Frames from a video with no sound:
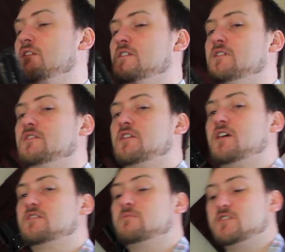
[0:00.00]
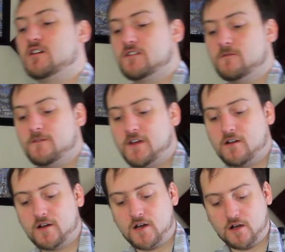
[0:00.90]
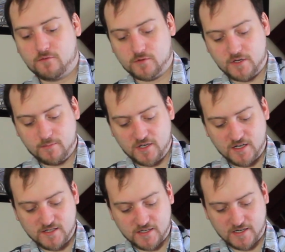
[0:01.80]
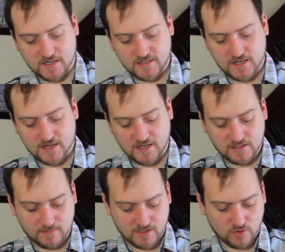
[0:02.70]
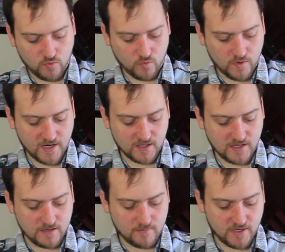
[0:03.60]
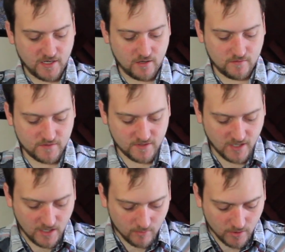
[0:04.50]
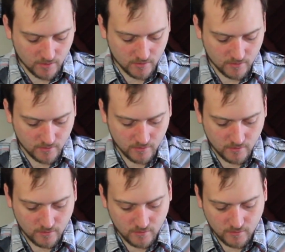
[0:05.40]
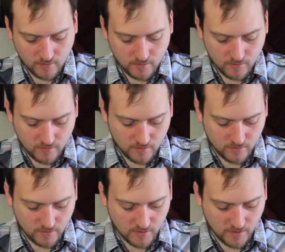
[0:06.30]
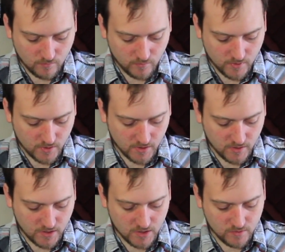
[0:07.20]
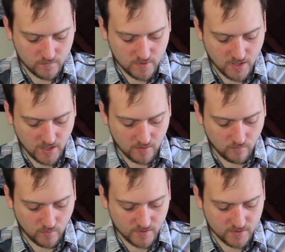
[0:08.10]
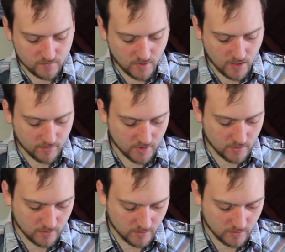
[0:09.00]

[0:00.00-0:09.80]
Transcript: This has to be done very carefully because, like I said, I spent quite a lot of money on this camera. And I really do not want to drop it.